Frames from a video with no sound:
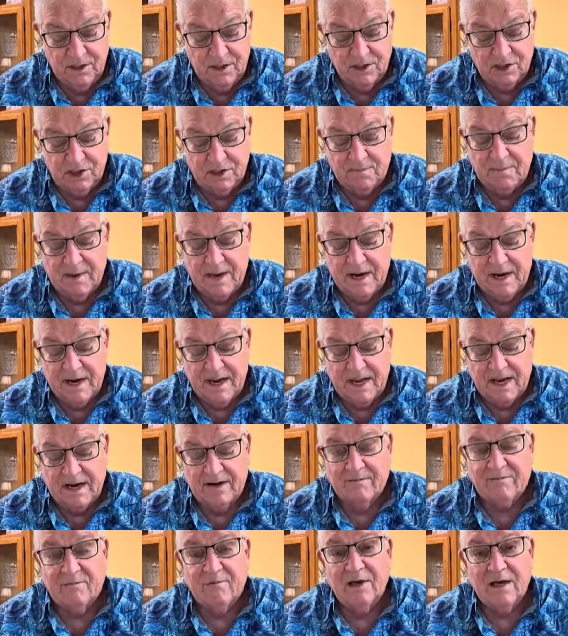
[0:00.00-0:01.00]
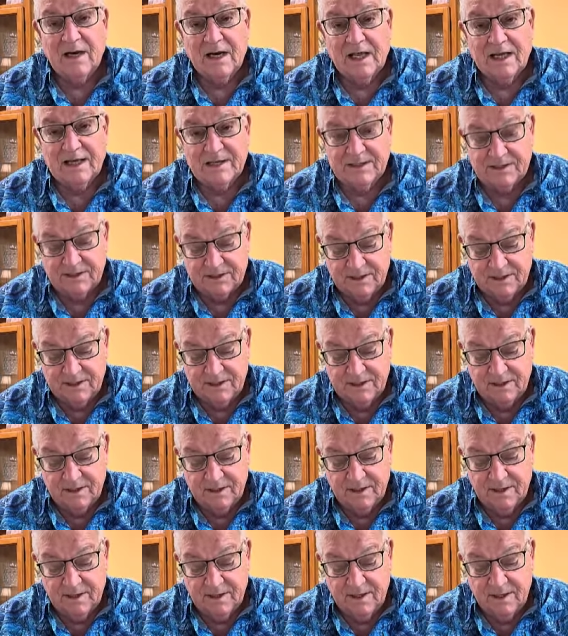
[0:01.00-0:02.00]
She may not have realized it,